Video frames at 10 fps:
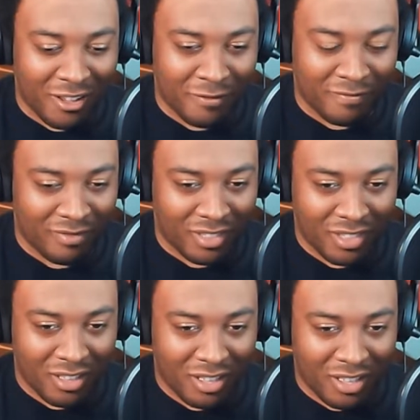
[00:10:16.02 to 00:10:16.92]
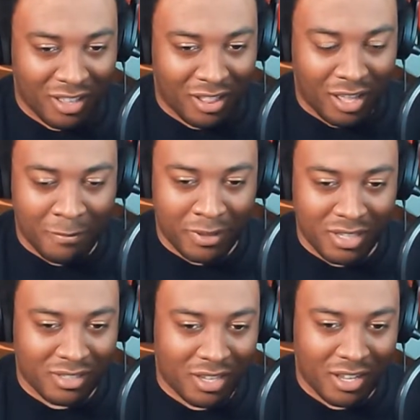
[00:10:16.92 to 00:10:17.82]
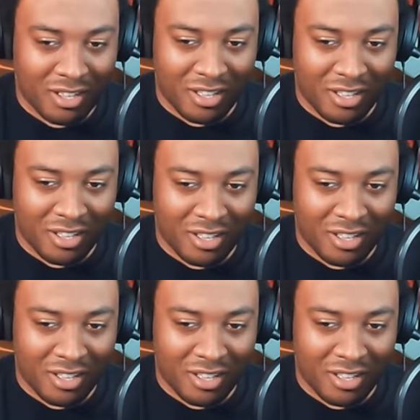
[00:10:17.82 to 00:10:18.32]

them, like plays like uh. uh from